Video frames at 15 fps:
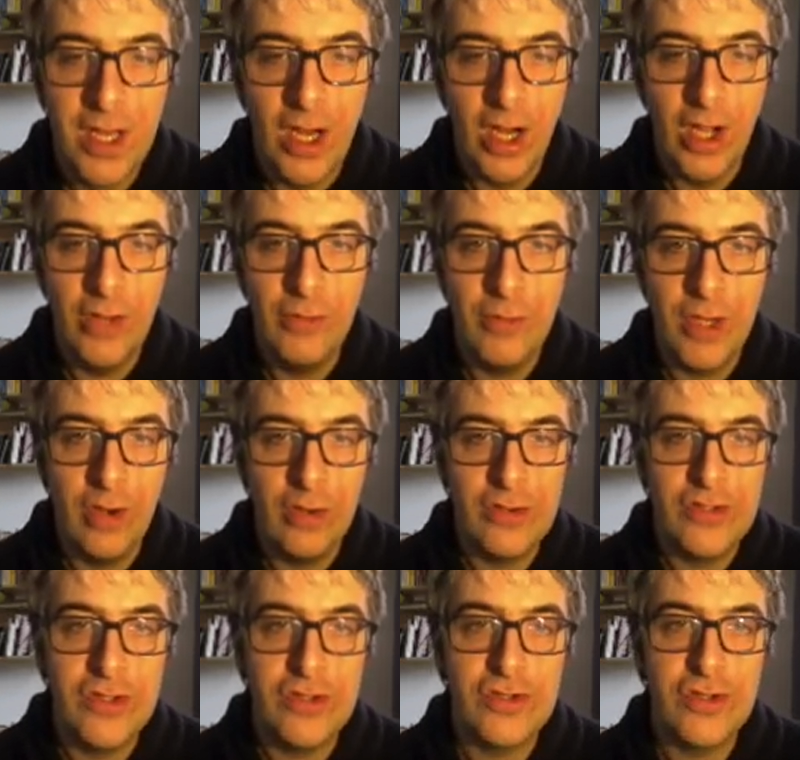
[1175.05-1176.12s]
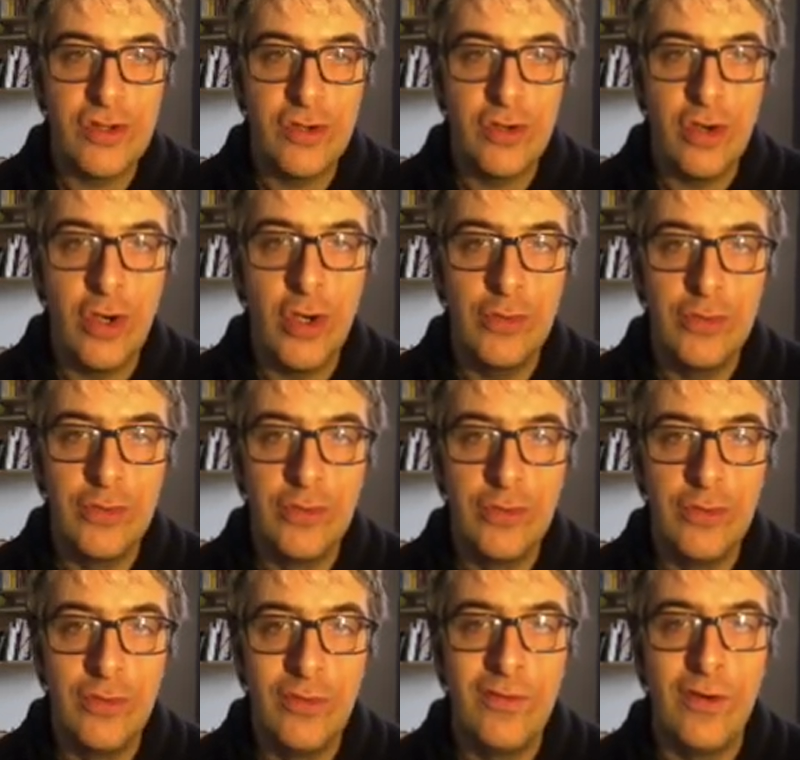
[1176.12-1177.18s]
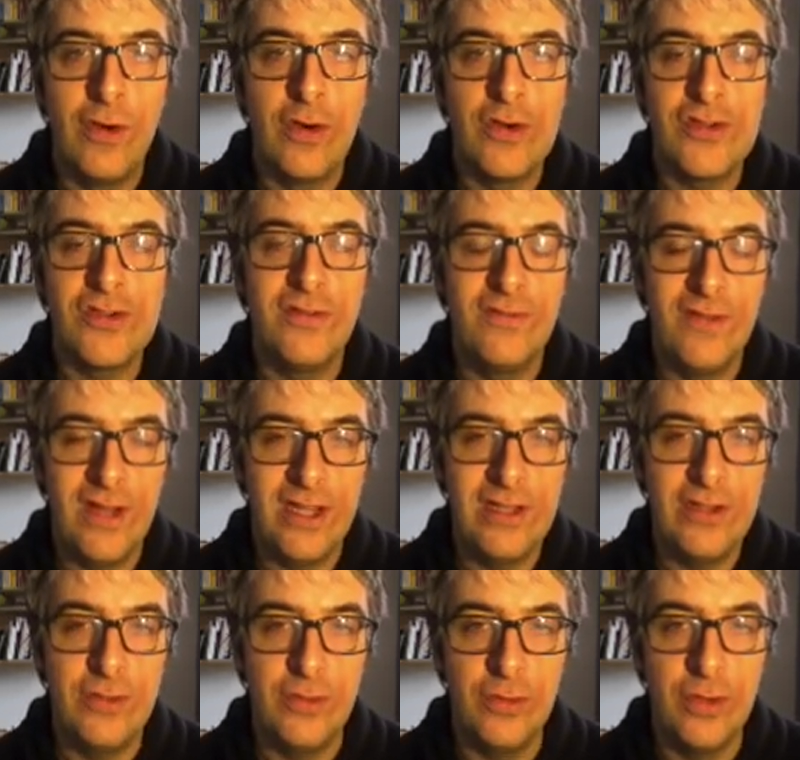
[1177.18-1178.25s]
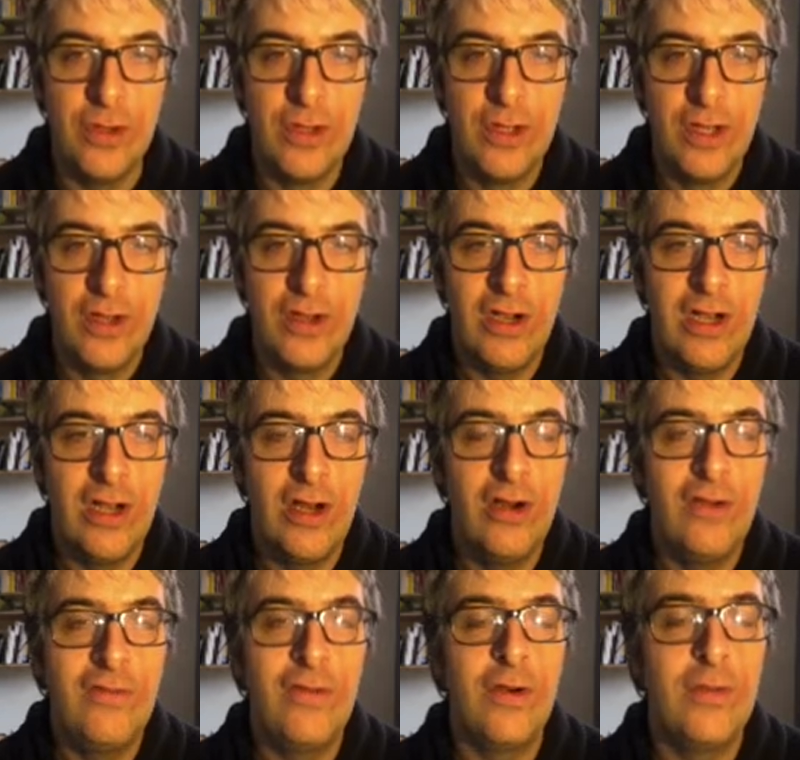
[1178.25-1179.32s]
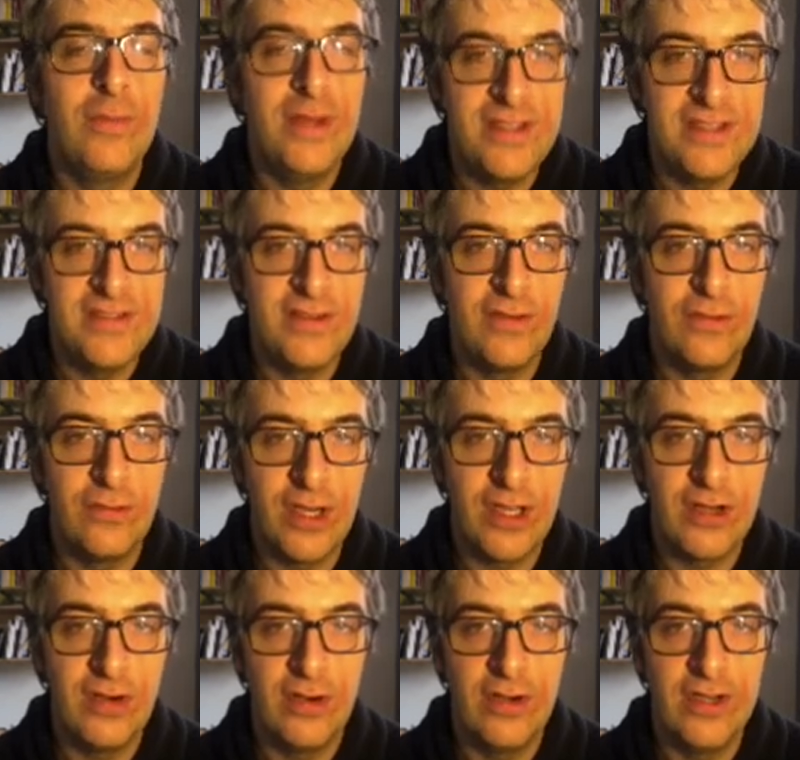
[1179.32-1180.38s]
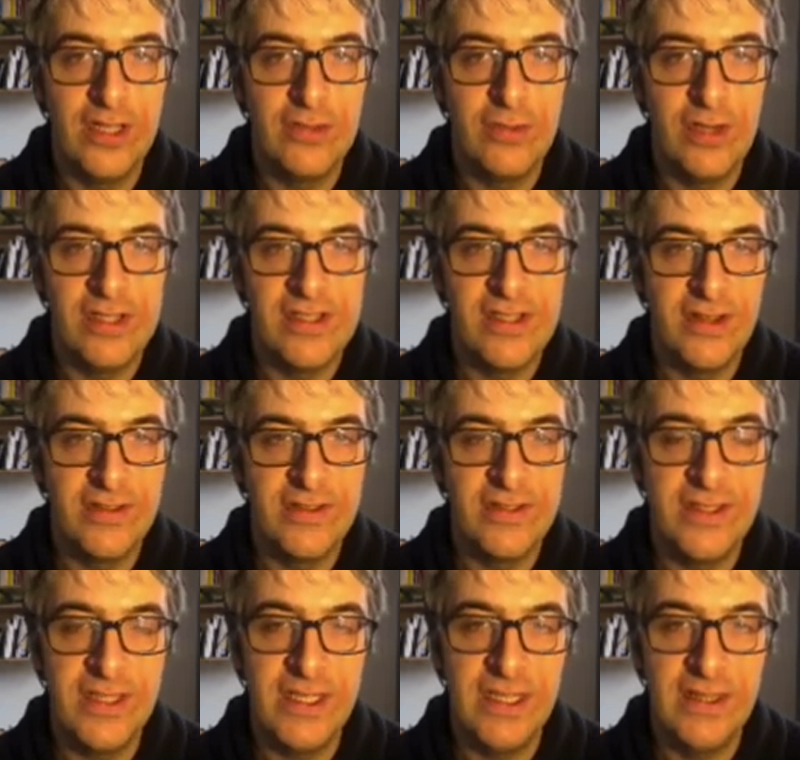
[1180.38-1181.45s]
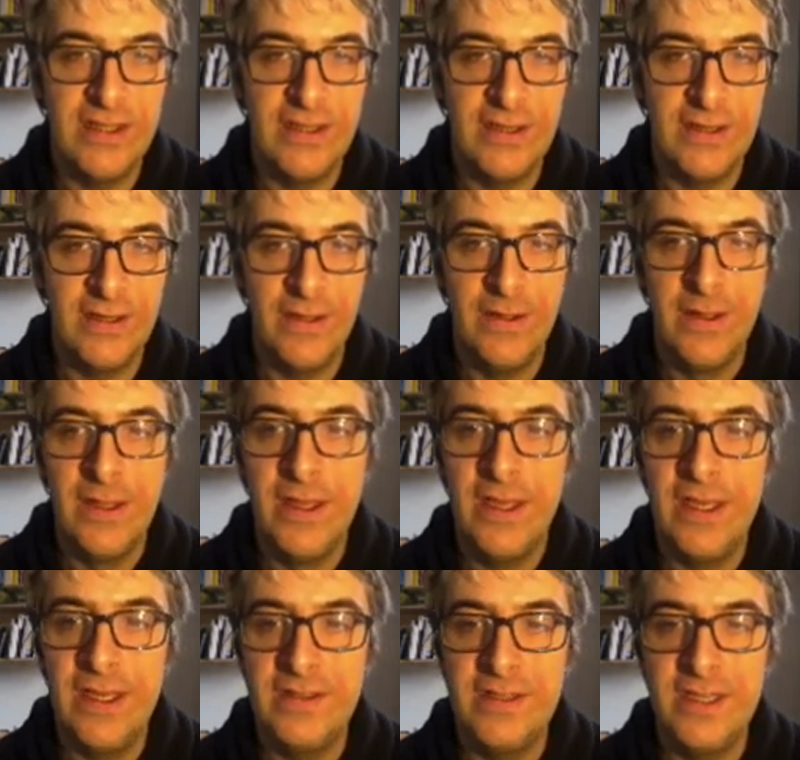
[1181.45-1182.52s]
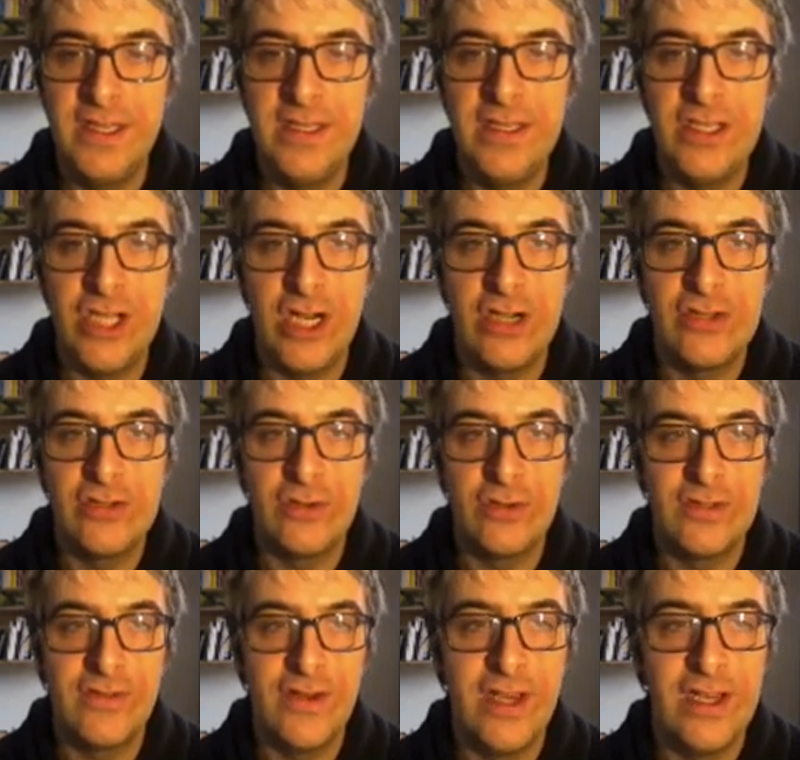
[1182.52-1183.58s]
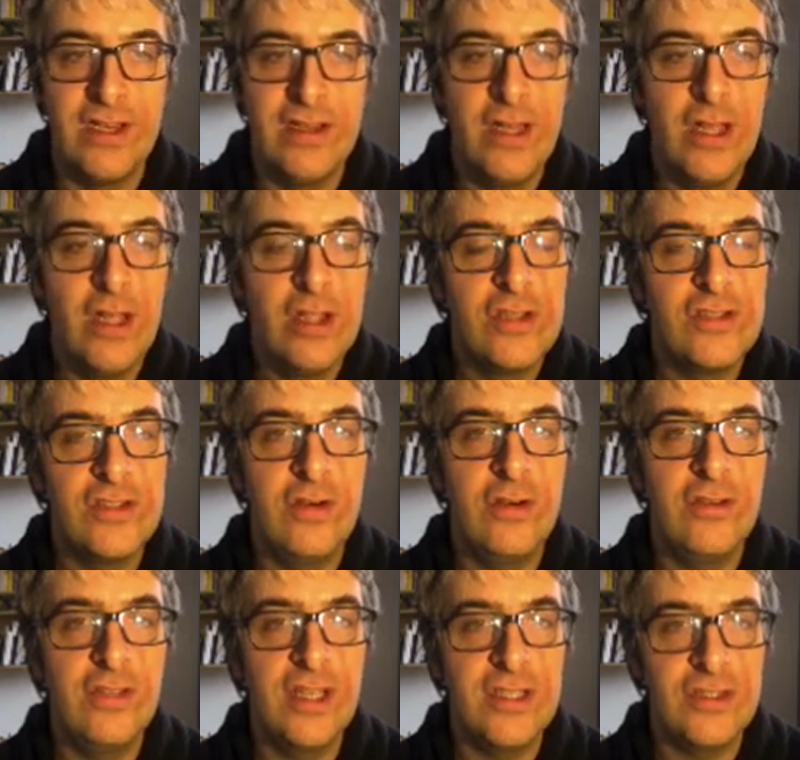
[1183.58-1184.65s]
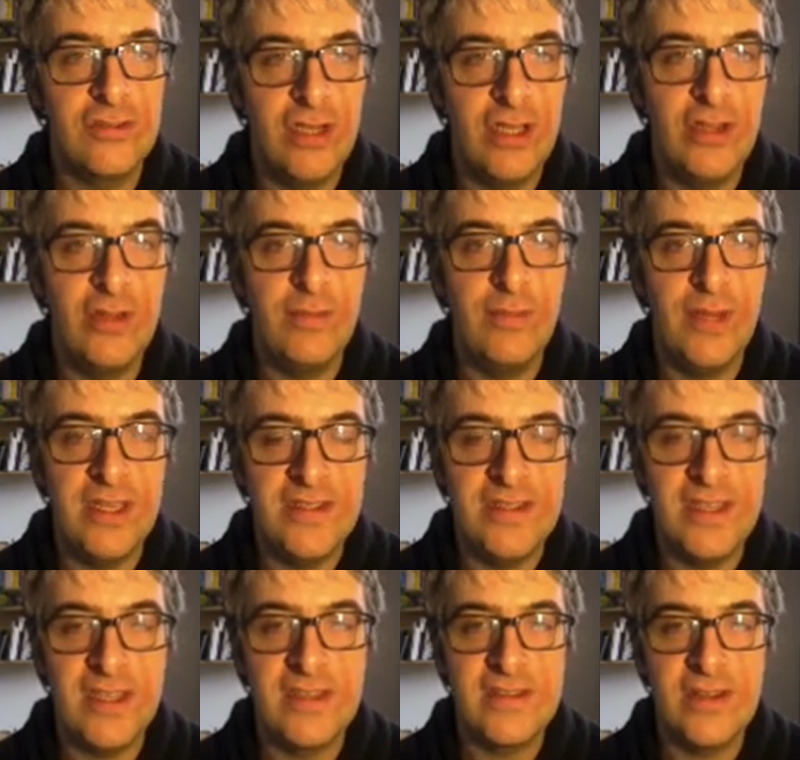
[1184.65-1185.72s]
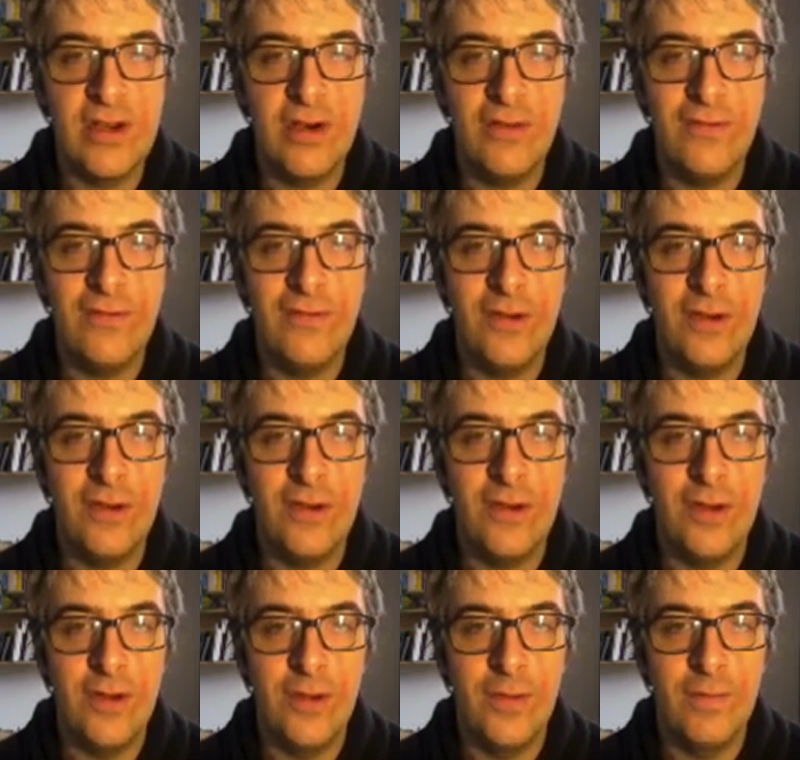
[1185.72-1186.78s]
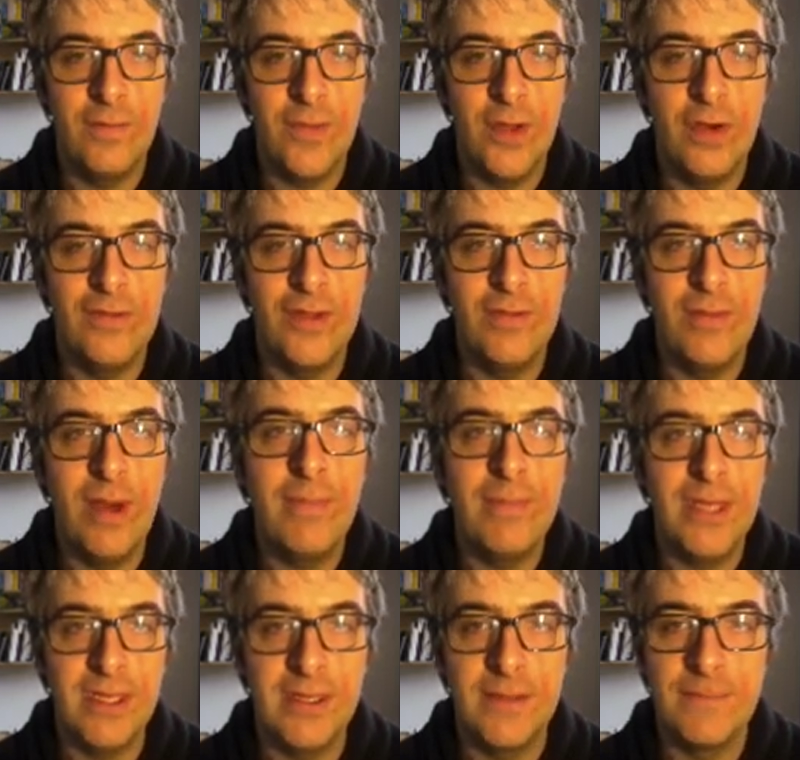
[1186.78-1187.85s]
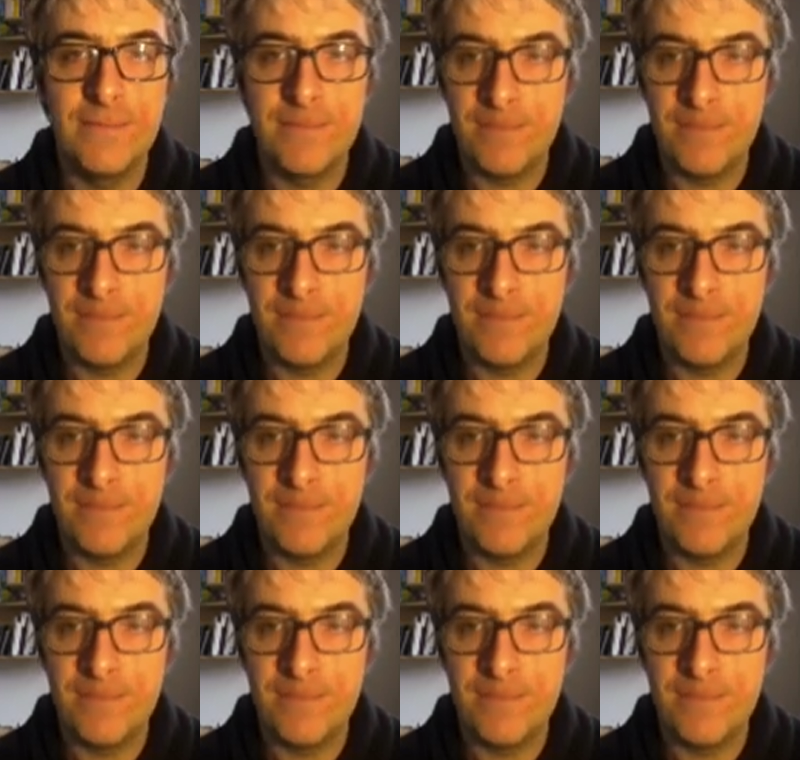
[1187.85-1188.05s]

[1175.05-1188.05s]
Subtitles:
And we also saw how to force a value for basis of record that was not in the initial source file. So that's really the basics of the mapping.